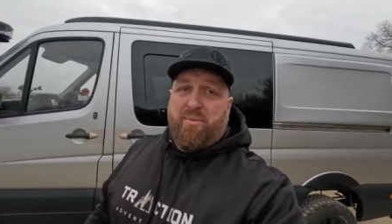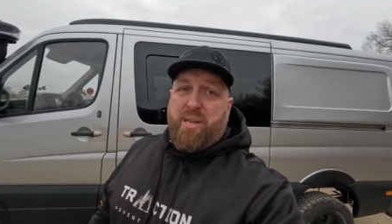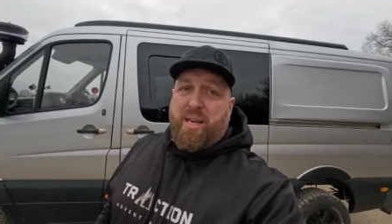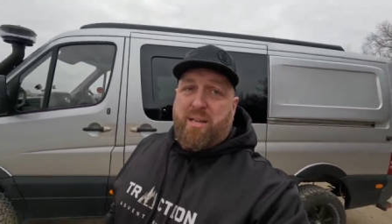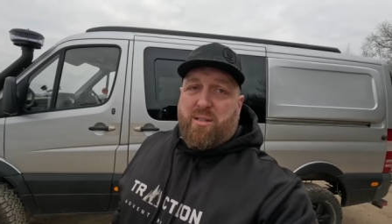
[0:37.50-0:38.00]

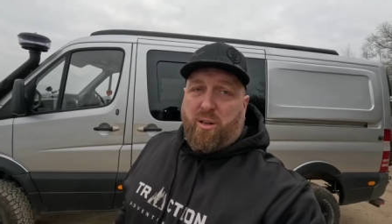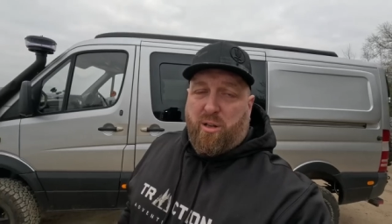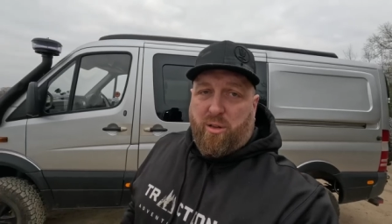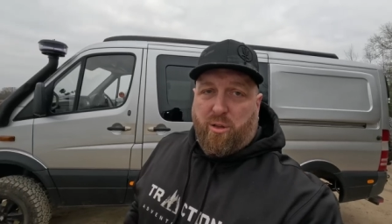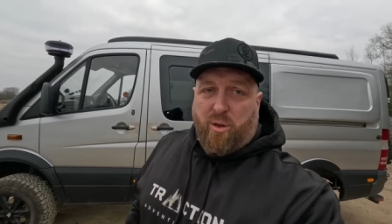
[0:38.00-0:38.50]
these
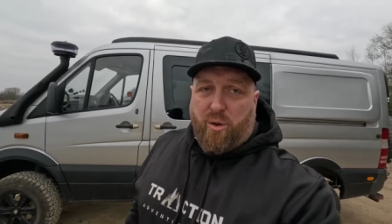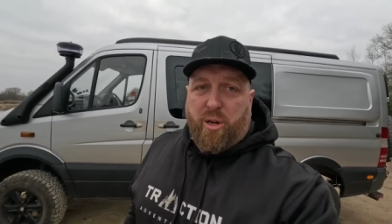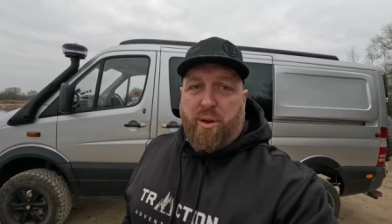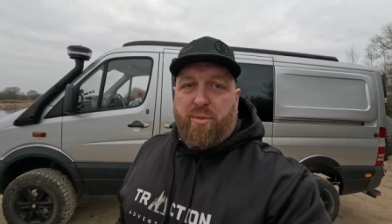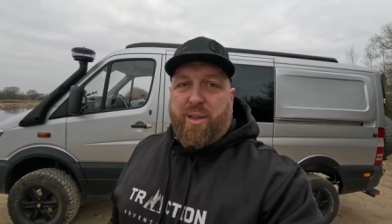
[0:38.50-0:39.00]

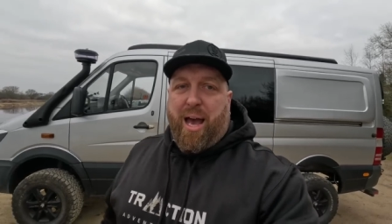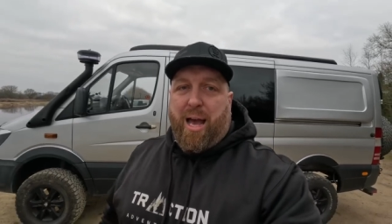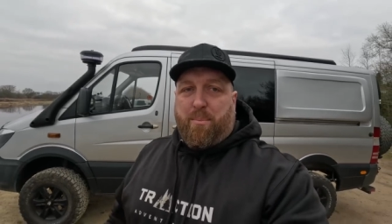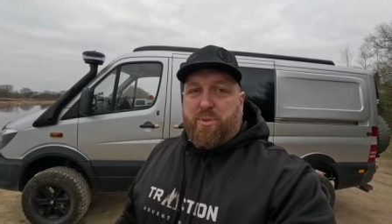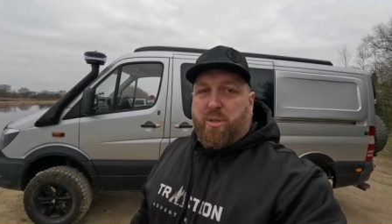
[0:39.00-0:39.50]
look the
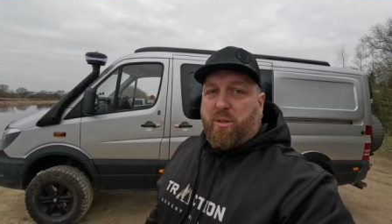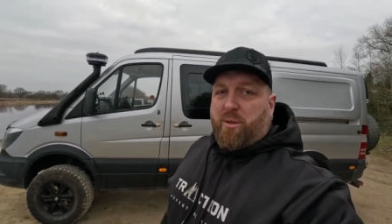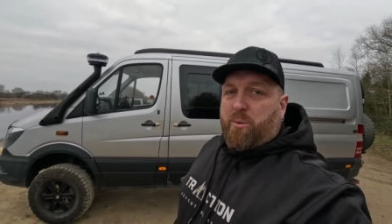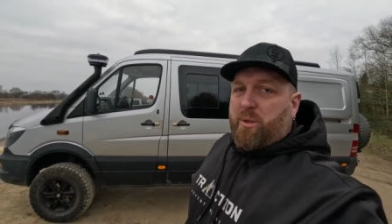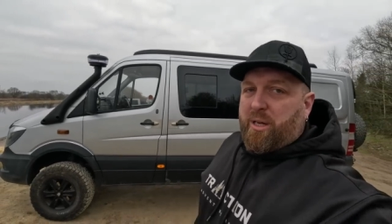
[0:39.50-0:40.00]

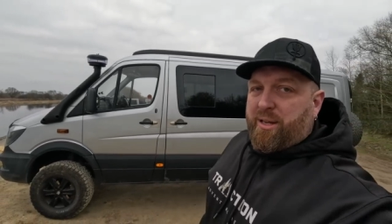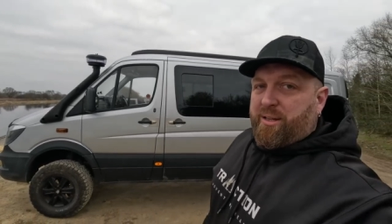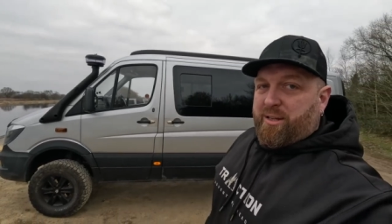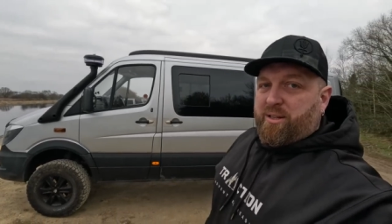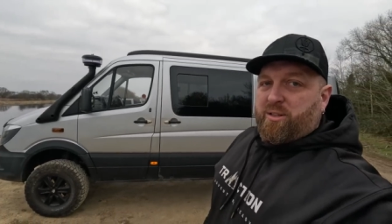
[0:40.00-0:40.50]
absolute
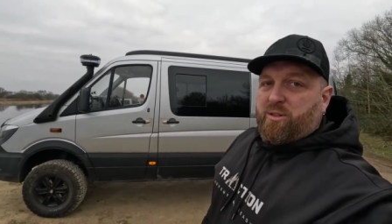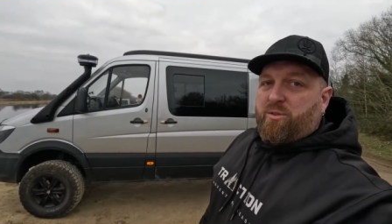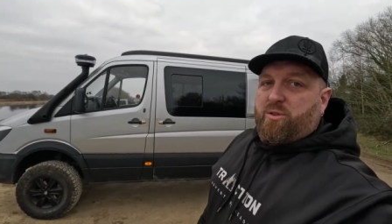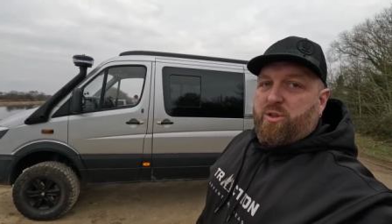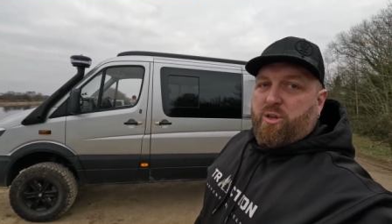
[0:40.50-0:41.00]

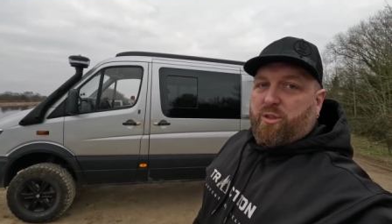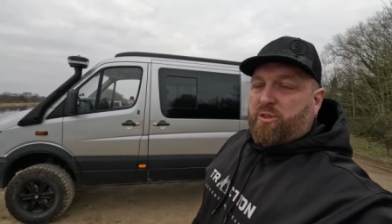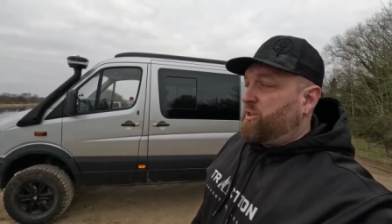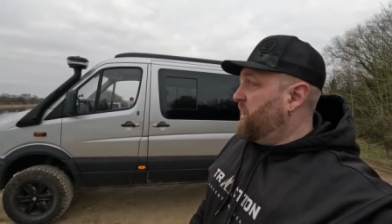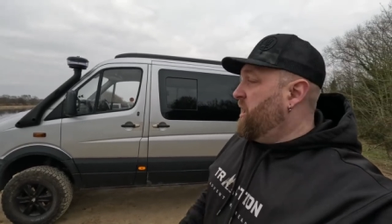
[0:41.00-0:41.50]

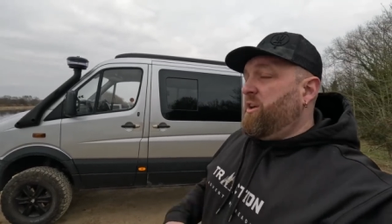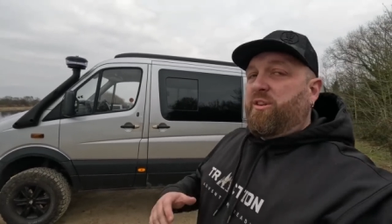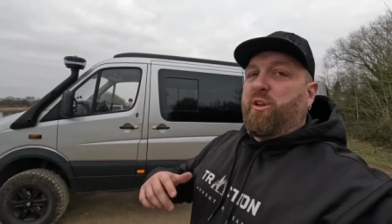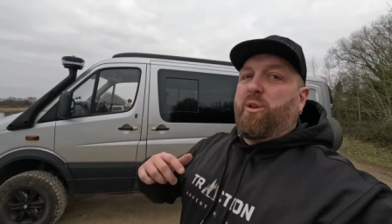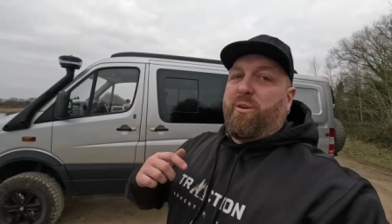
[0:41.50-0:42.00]
nuts.
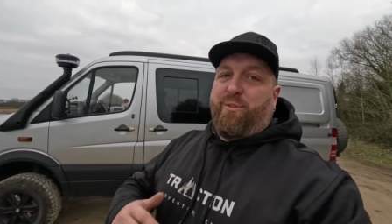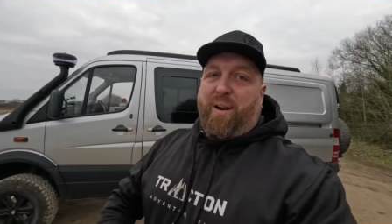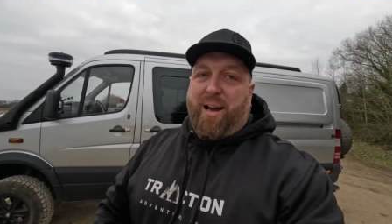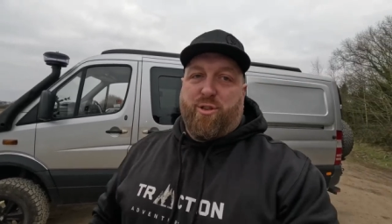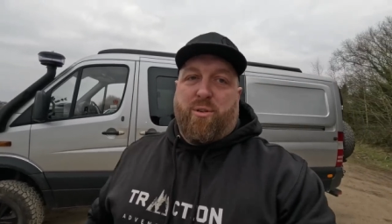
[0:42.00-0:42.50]
They look
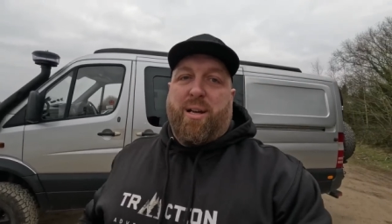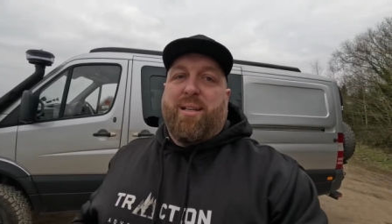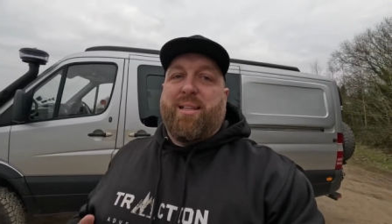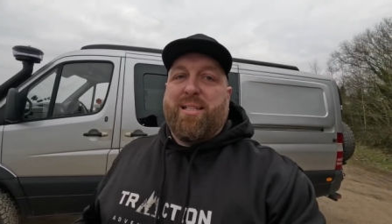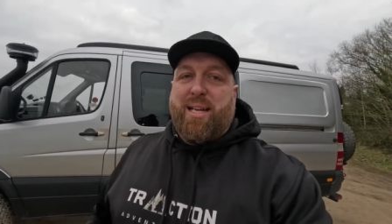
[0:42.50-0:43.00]
factory,
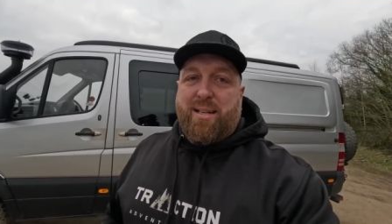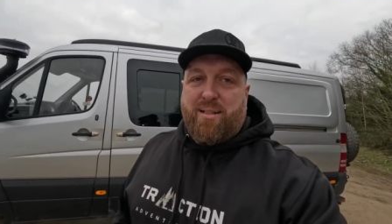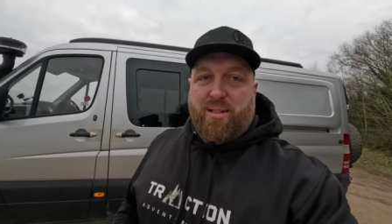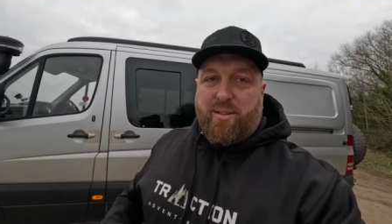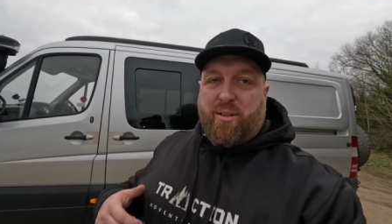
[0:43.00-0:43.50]
they're
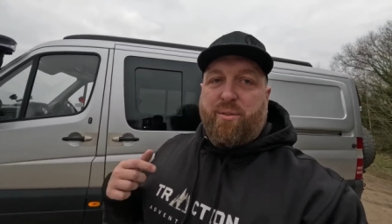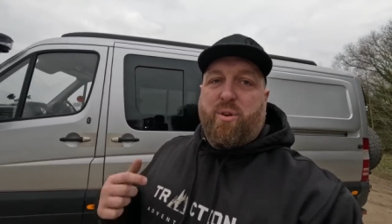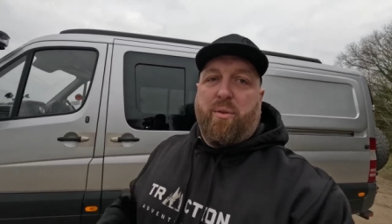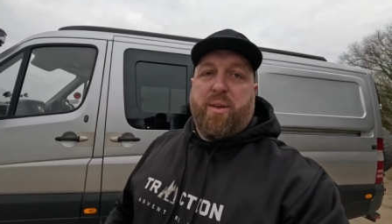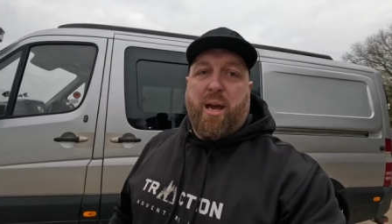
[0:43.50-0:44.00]
tinted, they've
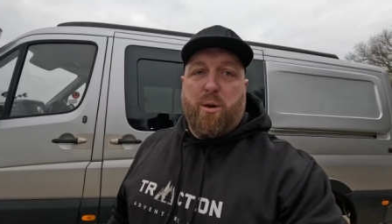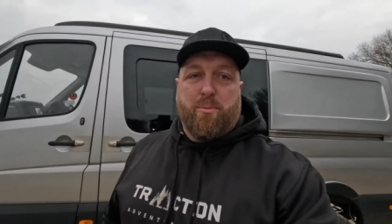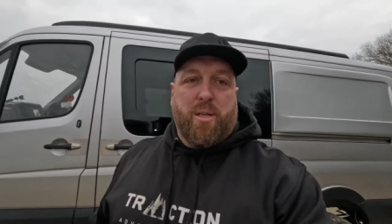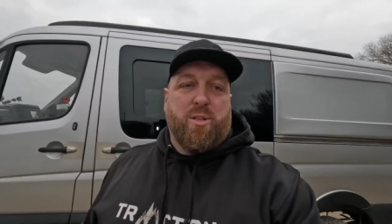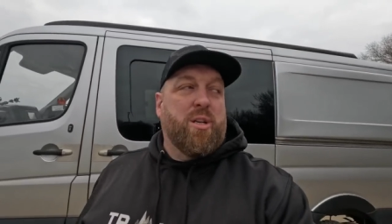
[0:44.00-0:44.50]
got the
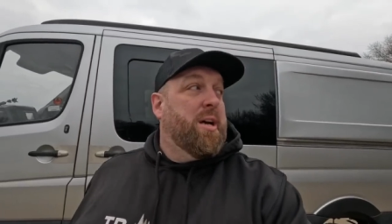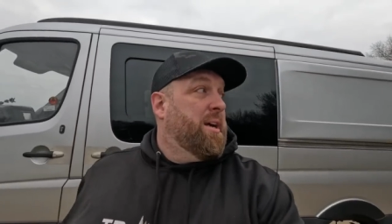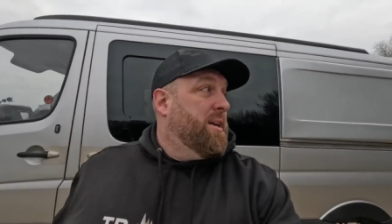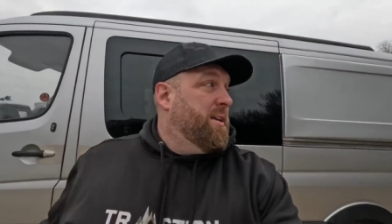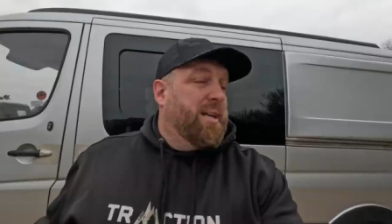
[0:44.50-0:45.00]
openers.
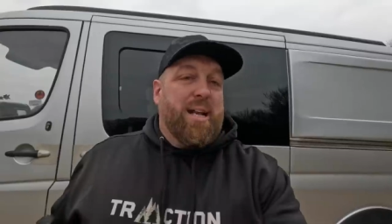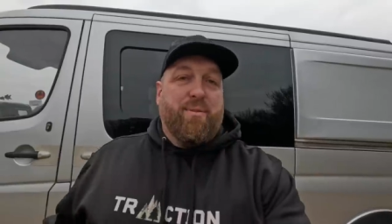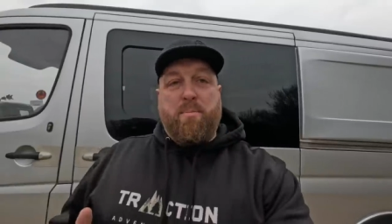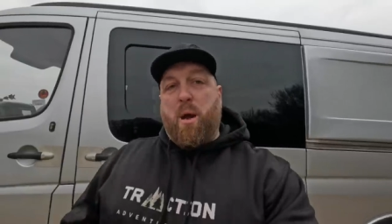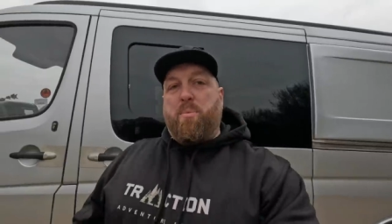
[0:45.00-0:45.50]
You can have
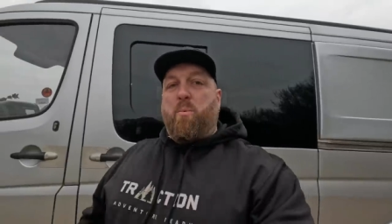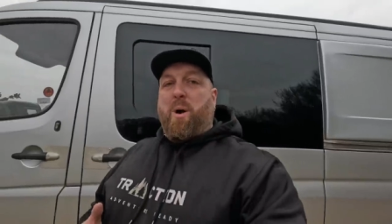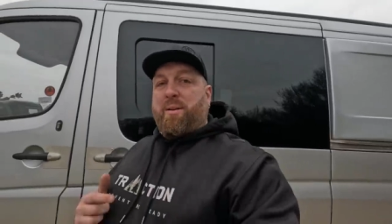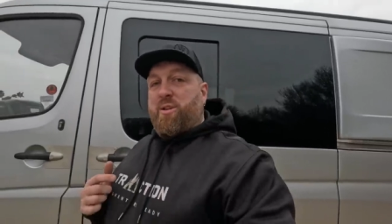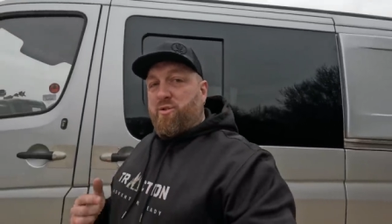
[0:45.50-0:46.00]
them open
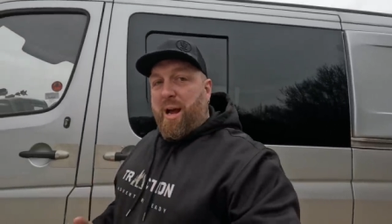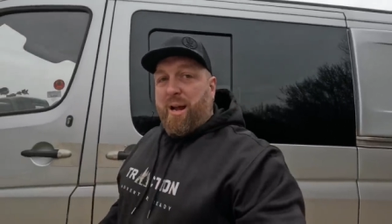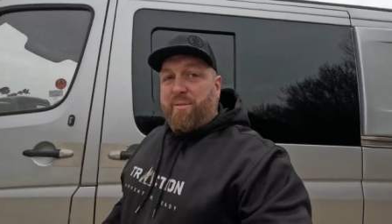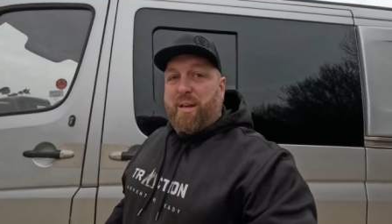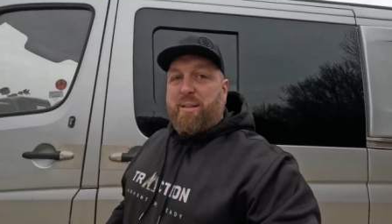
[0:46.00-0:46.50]
while you're
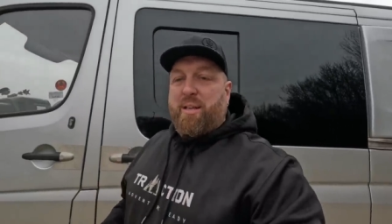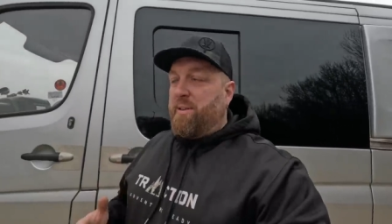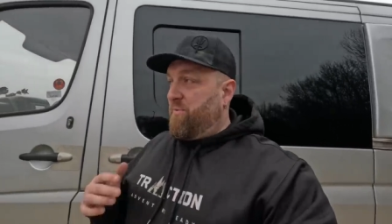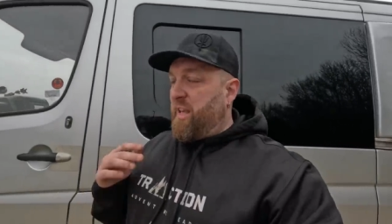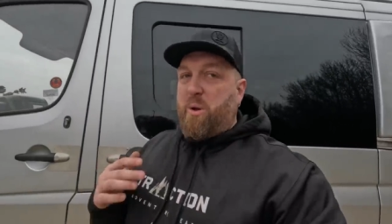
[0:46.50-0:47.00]
driving.
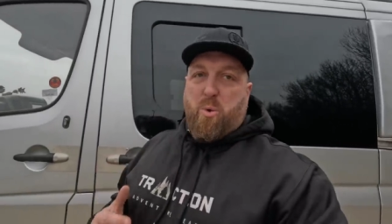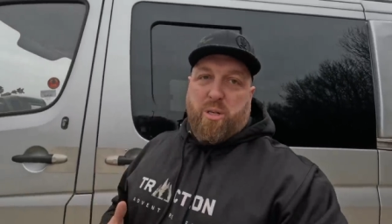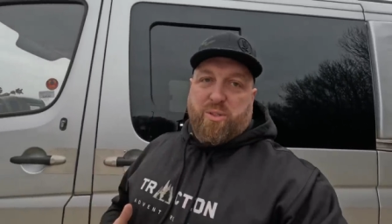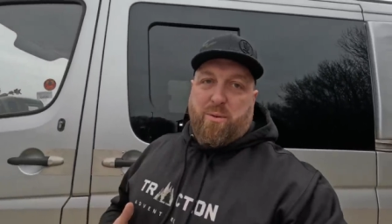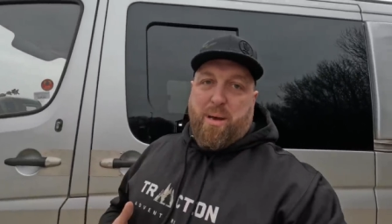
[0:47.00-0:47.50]
It
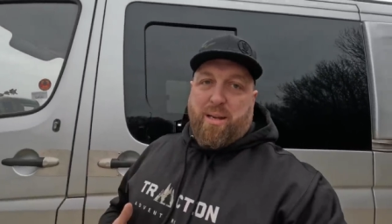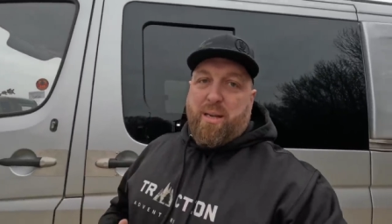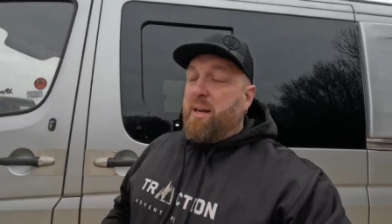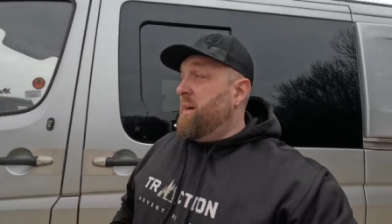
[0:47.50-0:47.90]
works for me.